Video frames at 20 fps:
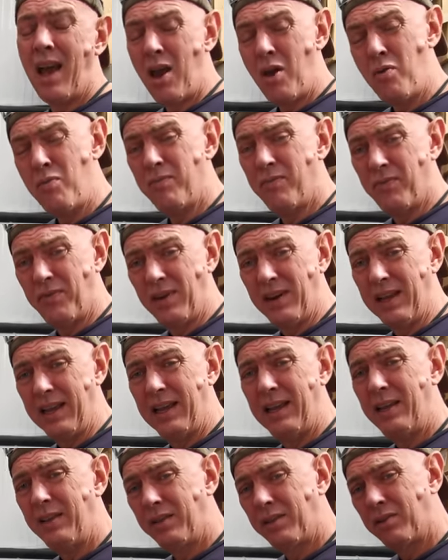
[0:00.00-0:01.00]

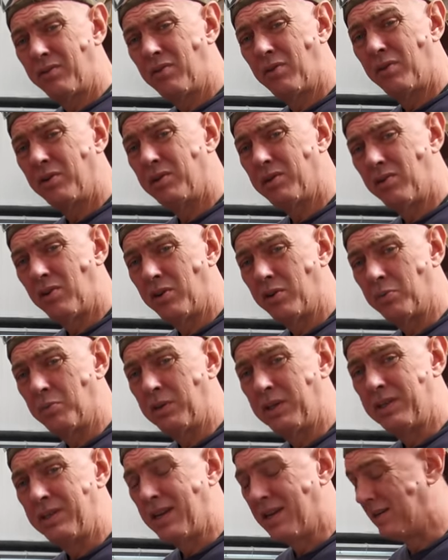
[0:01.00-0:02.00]
Hopefully the cross slide will
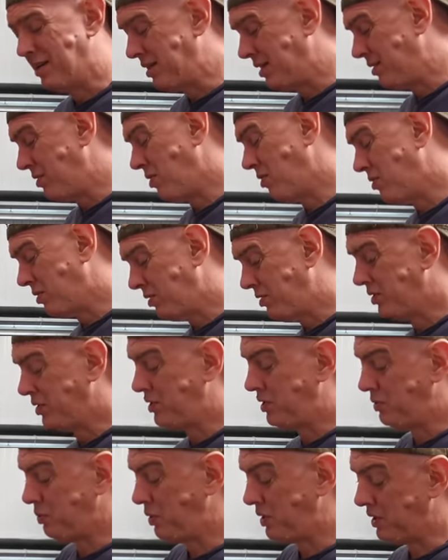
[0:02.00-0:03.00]
be done and I can
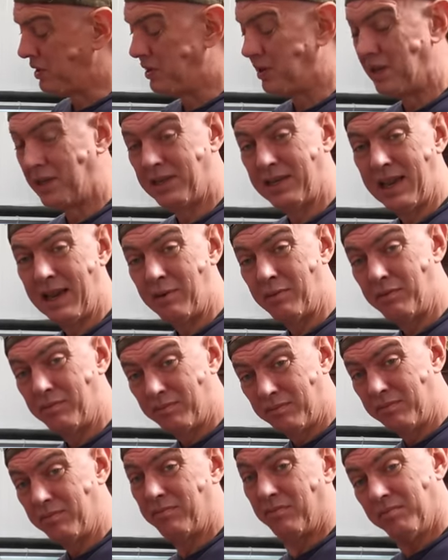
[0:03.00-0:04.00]
just switch this out,
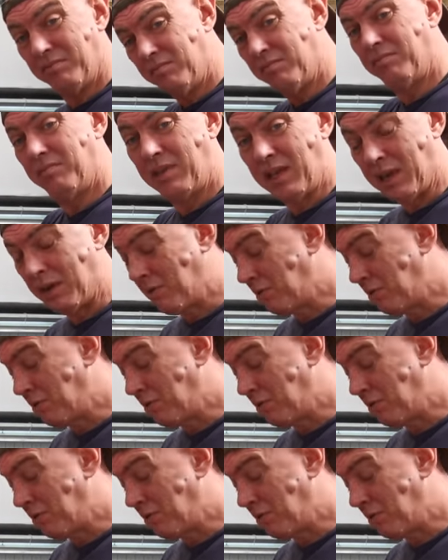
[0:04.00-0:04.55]
you